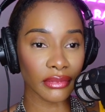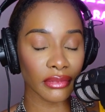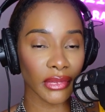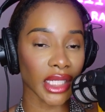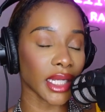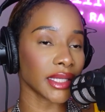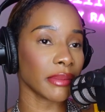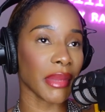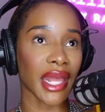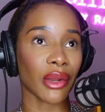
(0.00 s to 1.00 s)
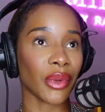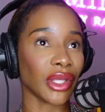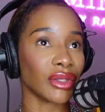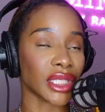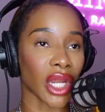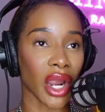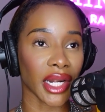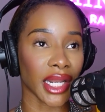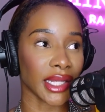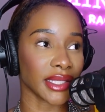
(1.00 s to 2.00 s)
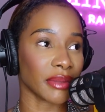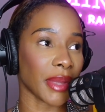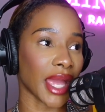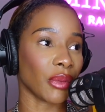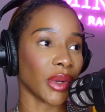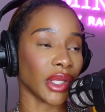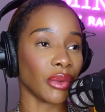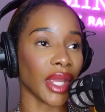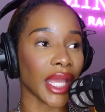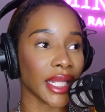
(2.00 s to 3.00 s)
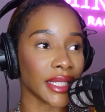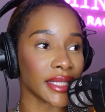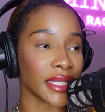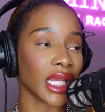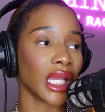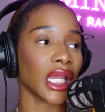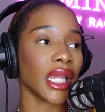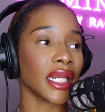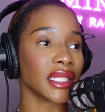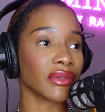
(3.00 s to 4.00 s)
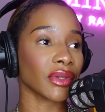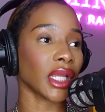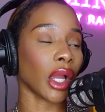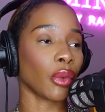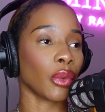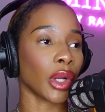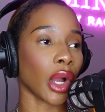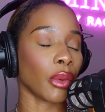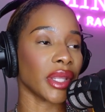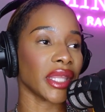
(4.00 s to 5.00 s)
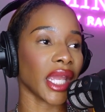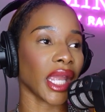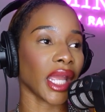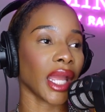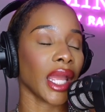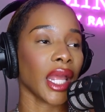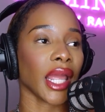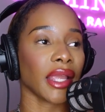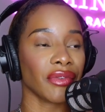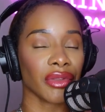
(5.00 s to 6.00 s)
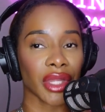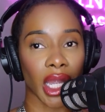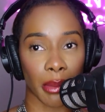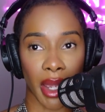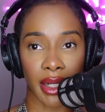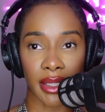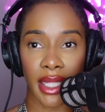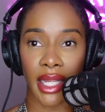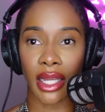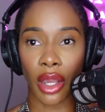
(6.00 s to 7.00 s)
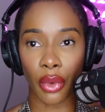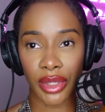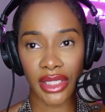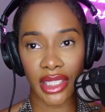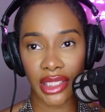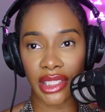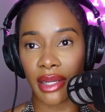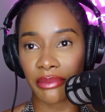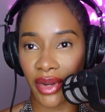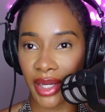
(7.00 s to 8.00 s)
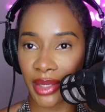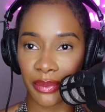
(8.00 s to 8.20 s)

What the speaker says: It doesn't matter when you start it, doesn't matter when you end. It is really an ongoing thing. Like if you think about it, it's like going to the gym, right?